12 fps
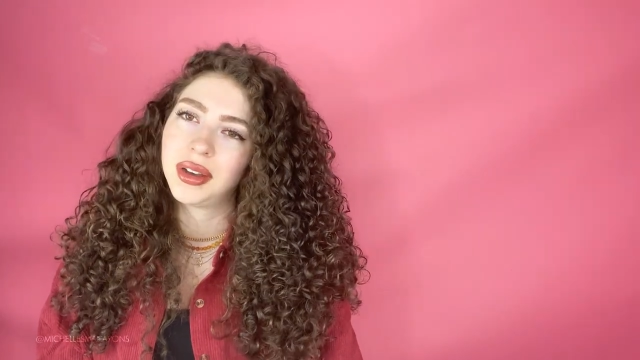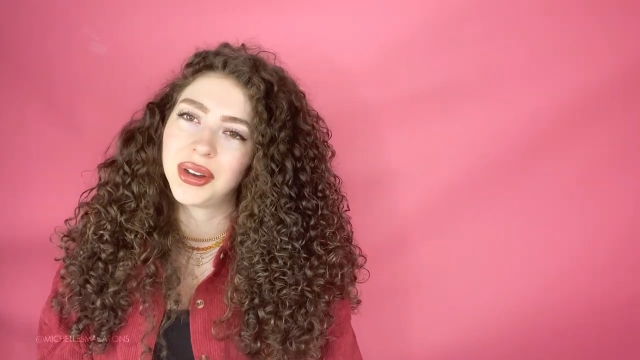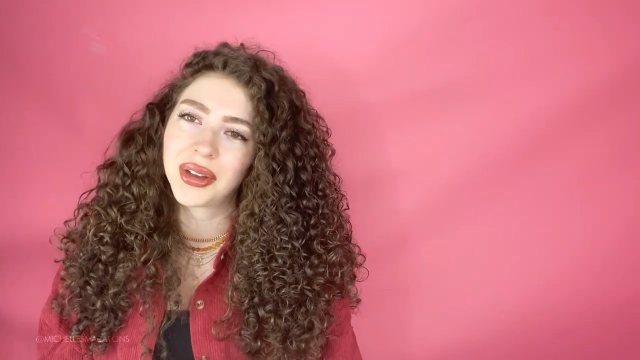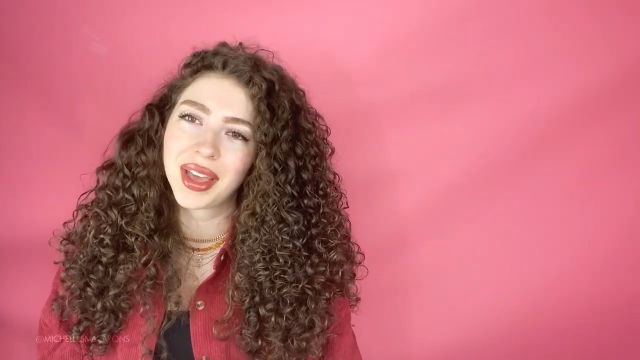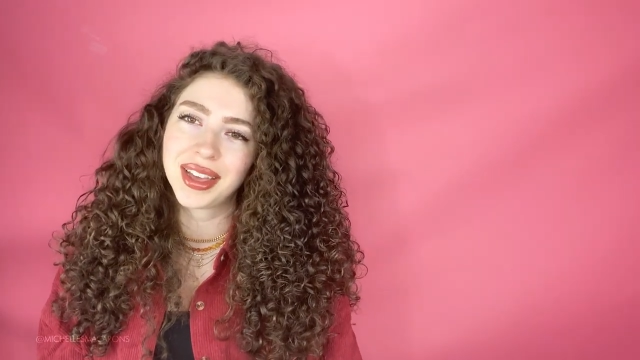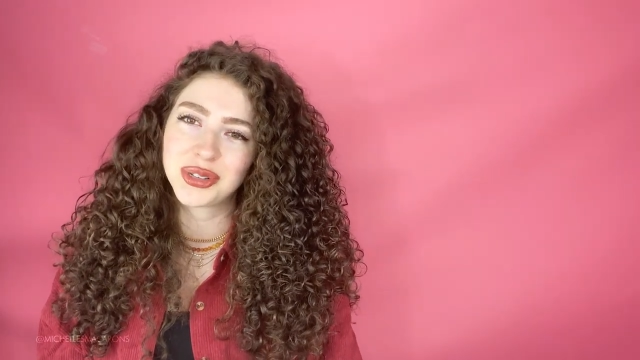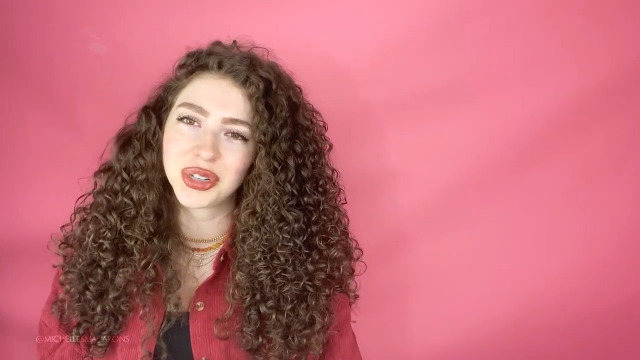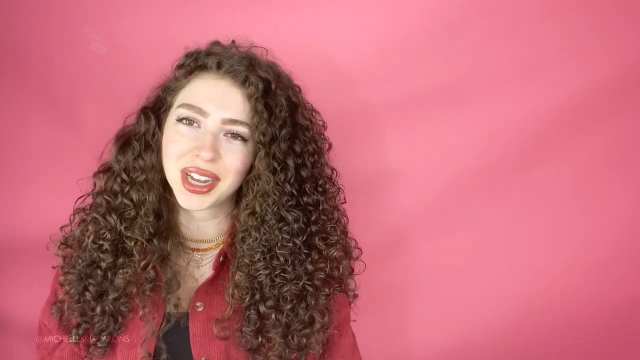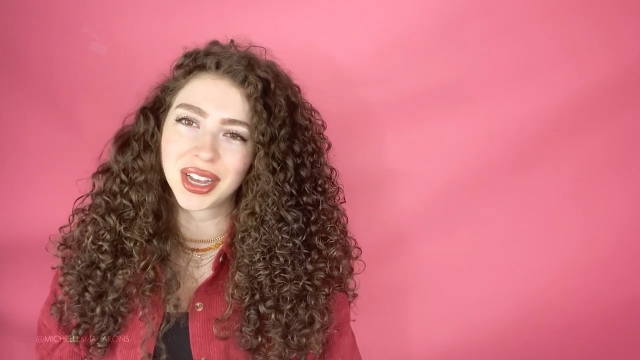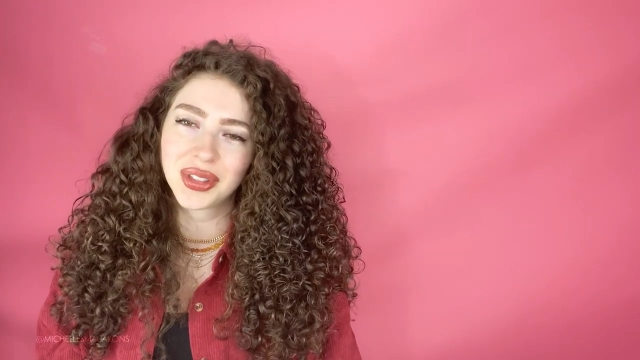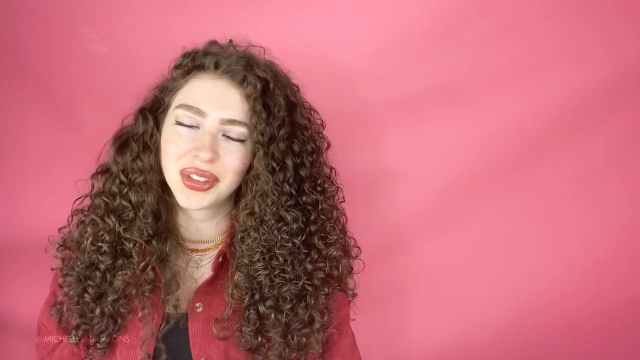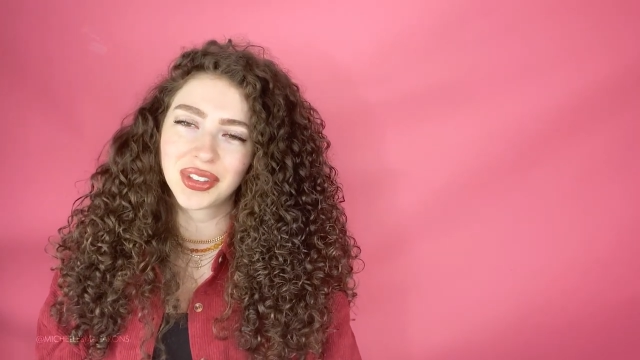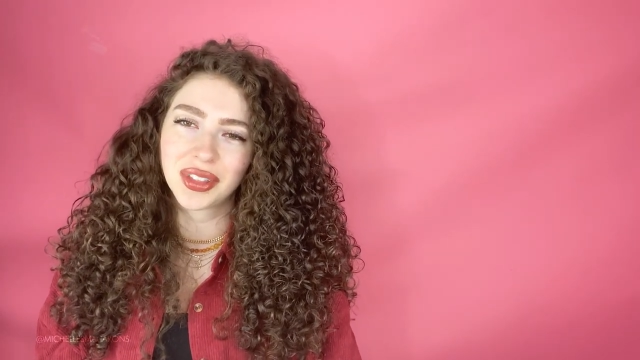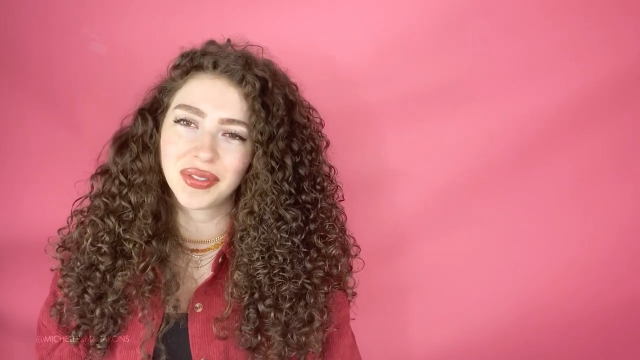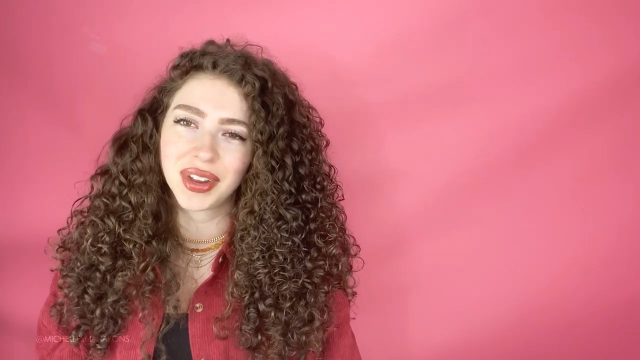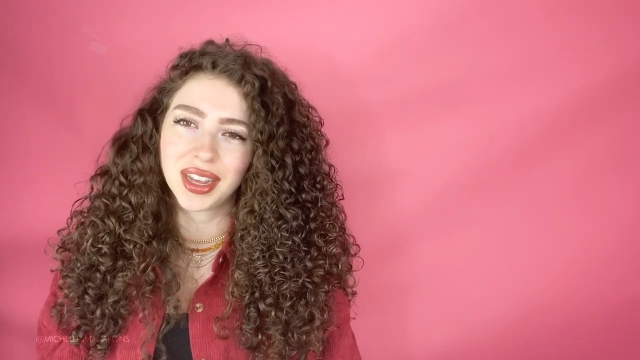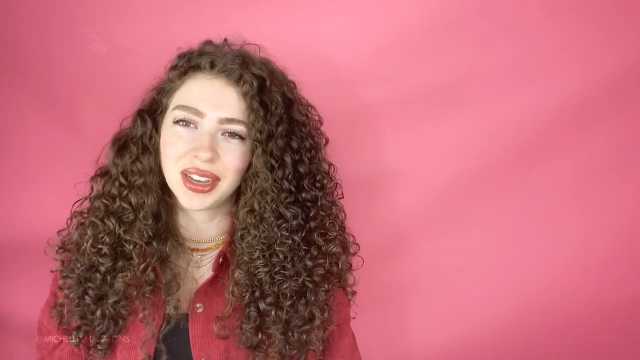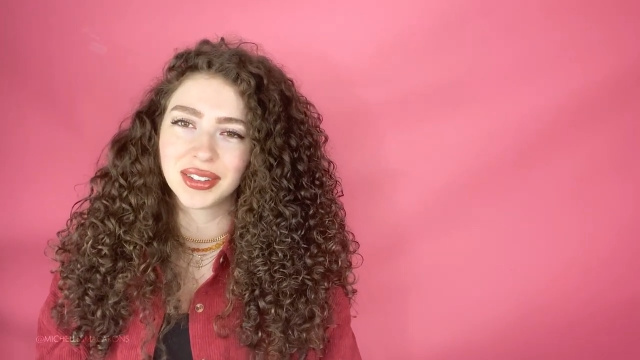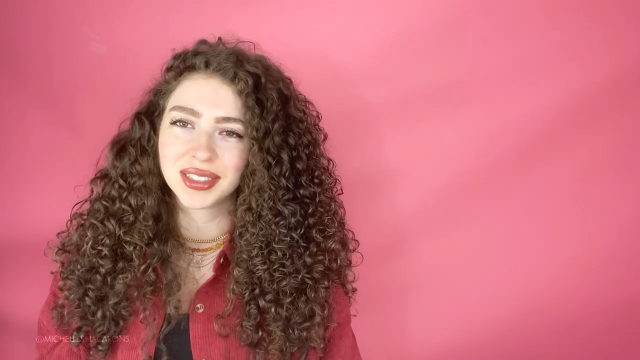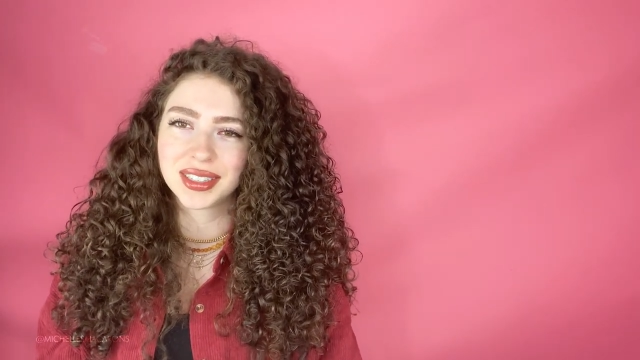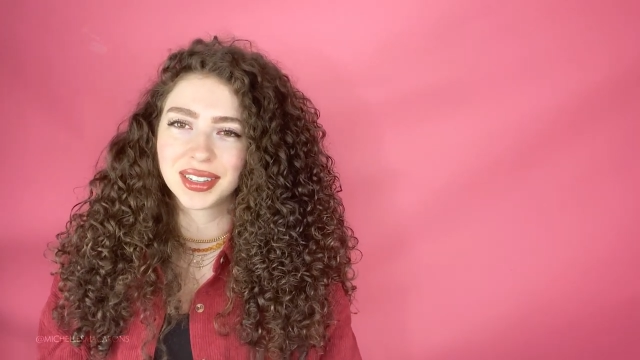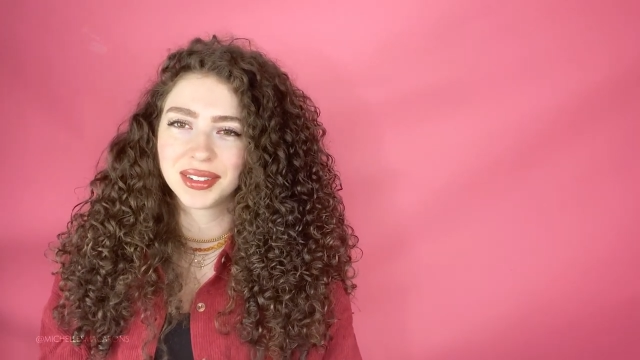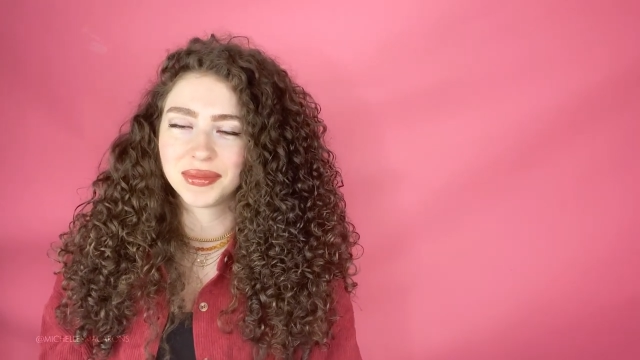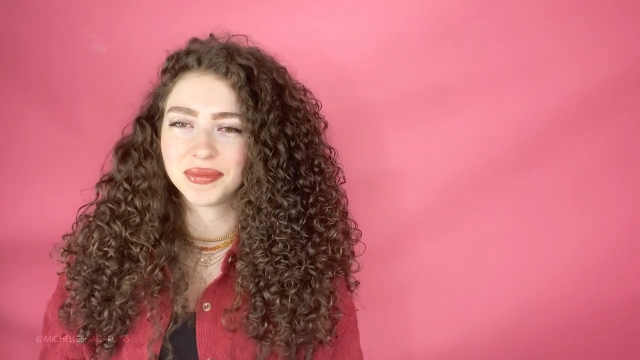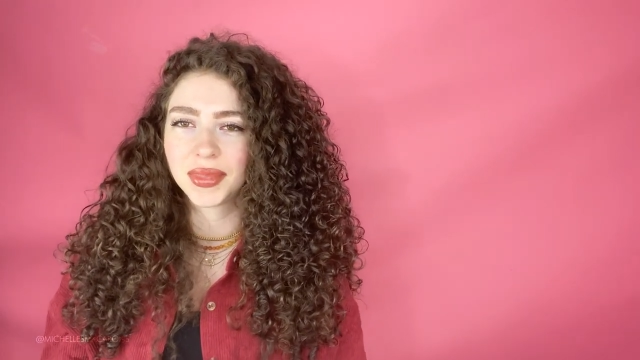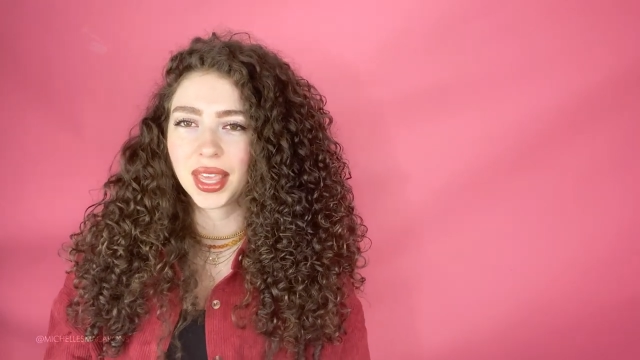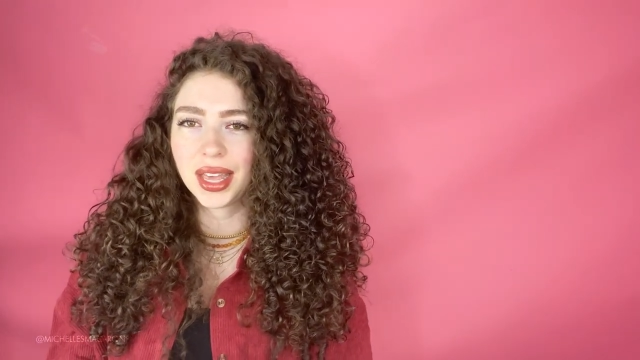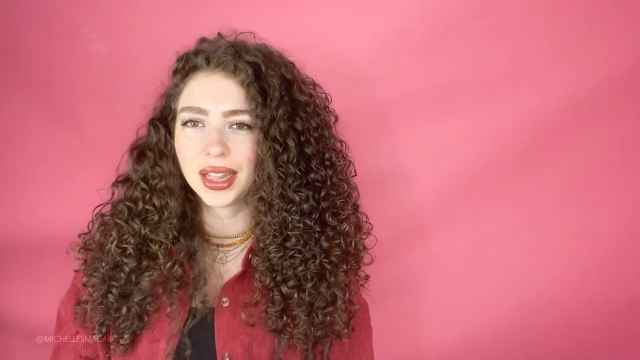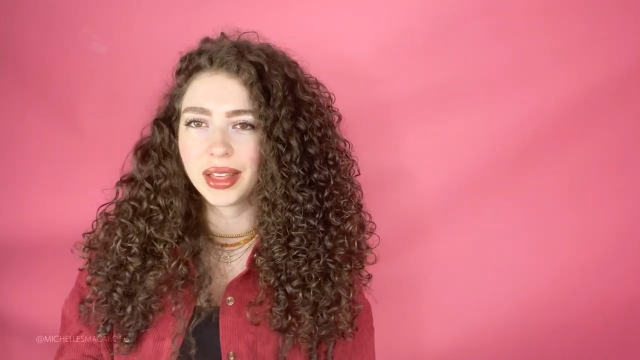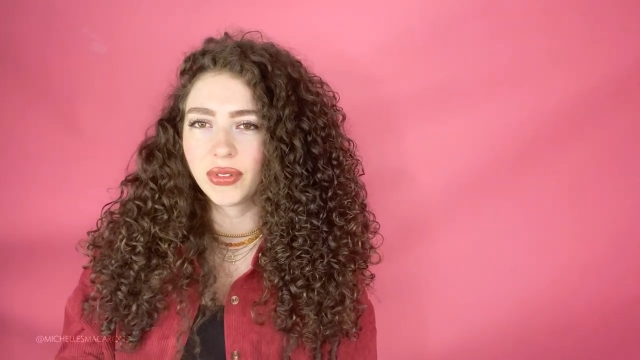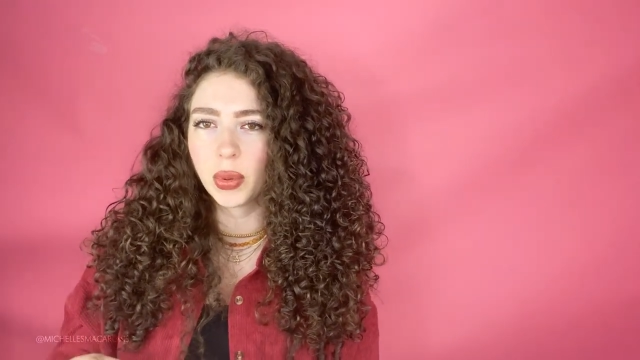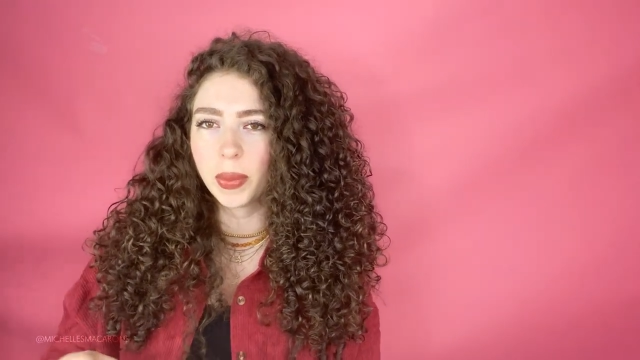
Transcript: Okay, check out these other videos. Okay, love you,